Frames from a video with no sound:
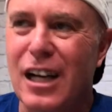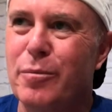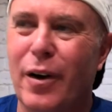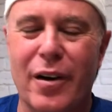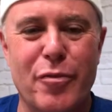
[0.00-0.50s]

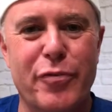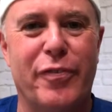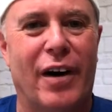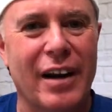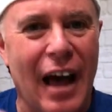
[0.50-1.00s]
about a
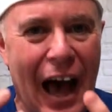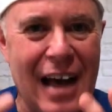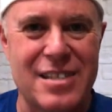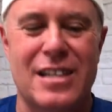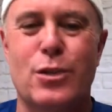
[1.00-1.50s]
fun
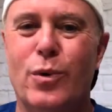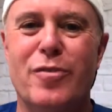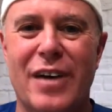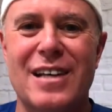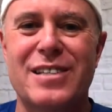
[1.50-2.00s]
asset to
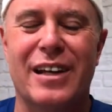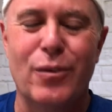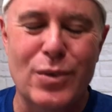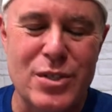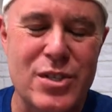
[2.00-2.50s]
invest in. It
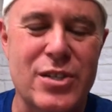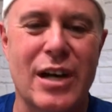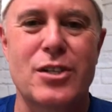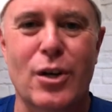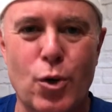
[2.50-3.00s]
was
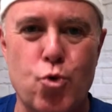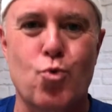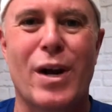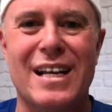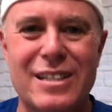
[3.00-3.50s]
such a
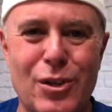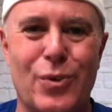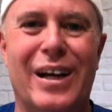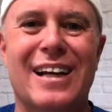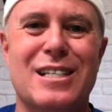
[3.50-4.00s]
great,
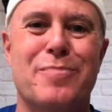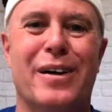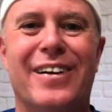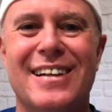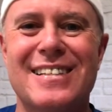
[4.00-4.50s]
great
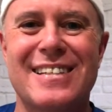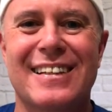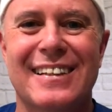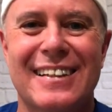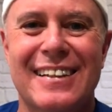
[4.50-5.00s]
experience.
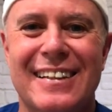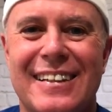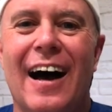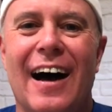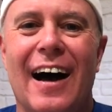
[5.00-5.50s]

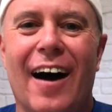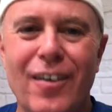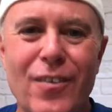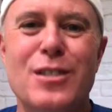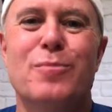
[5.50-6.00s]
I'll
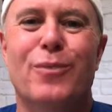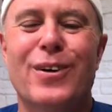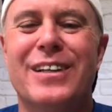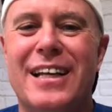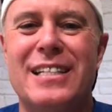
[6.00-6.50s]
go into more
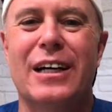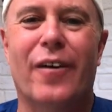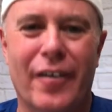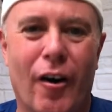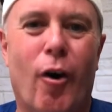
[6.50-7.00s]
detail
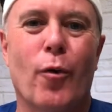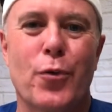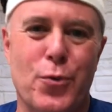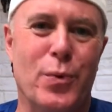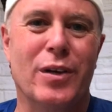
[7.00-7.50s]
on all
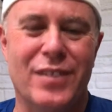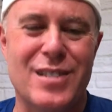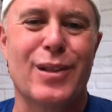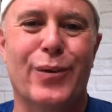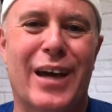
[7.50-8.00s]
three of
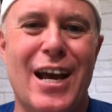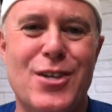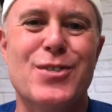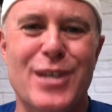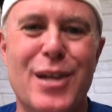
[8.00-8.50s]
these
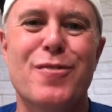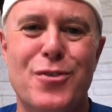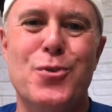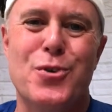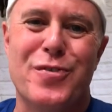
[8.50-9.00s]
locations in a
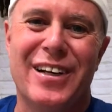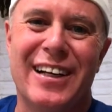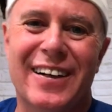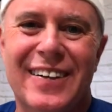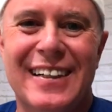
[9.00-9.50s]
future
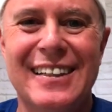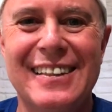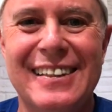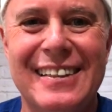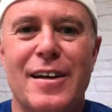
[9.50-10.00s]
video.
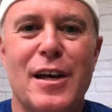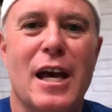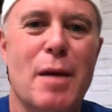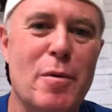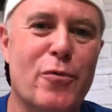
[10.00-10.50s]

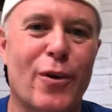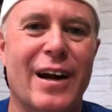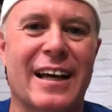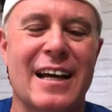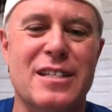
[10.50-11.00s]
And before I
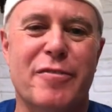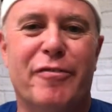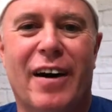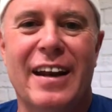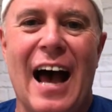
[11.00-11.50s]
get to
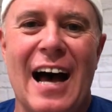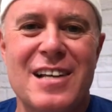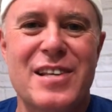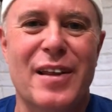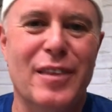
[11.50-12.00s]
fun
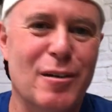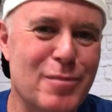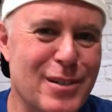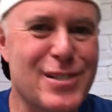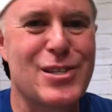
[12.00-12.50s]
asset
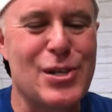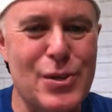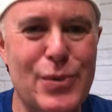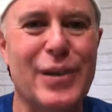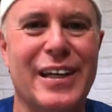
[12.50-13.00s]
number
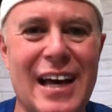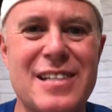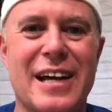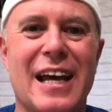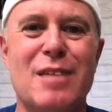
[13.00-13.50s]
two,
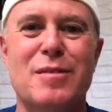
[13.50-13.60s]
yes, I am